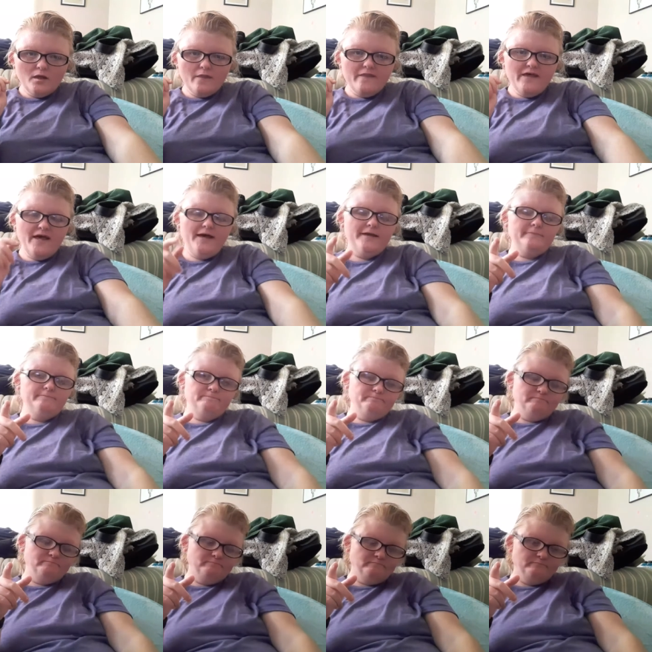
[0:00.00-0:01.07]
then
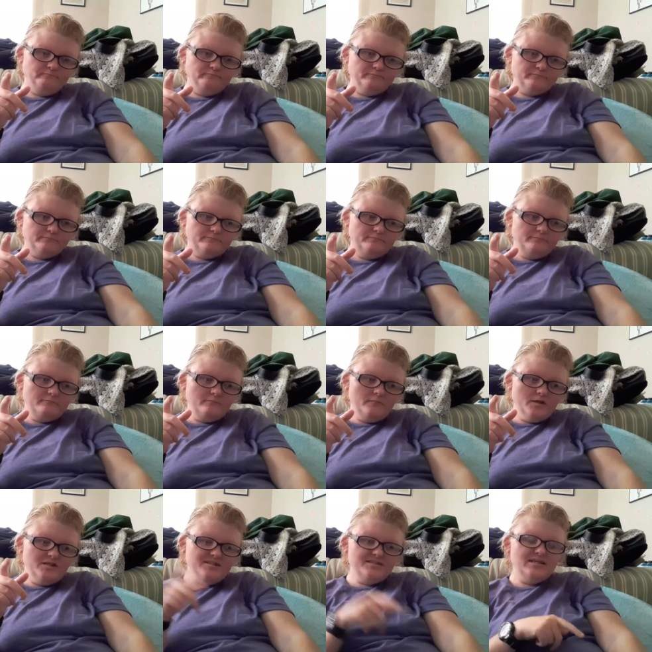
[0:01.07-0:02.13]

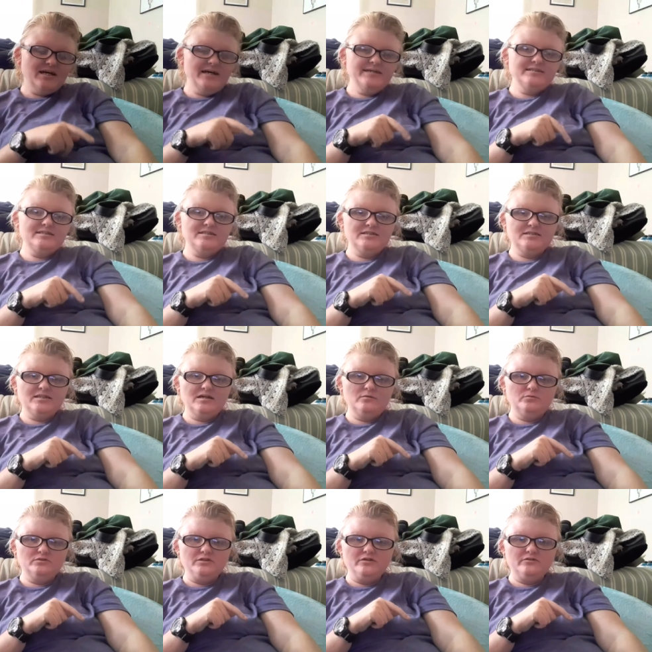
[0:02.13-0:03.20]
the scientist
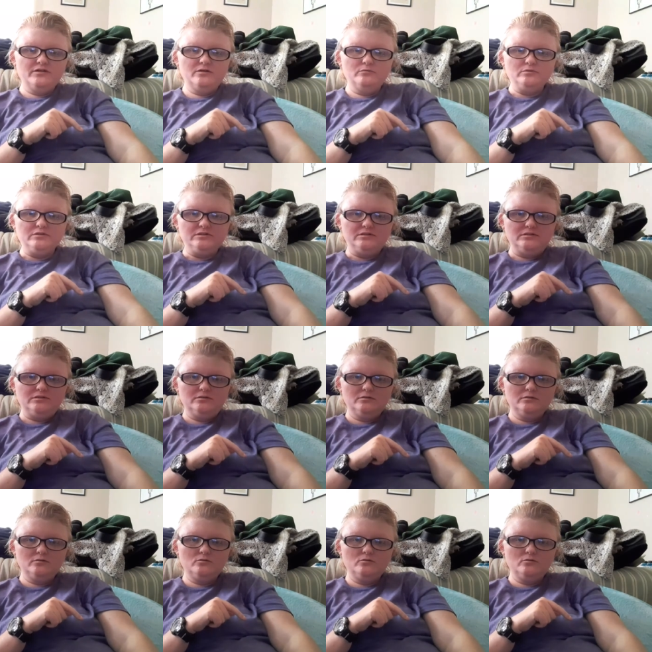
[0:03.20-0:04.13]
that was there that was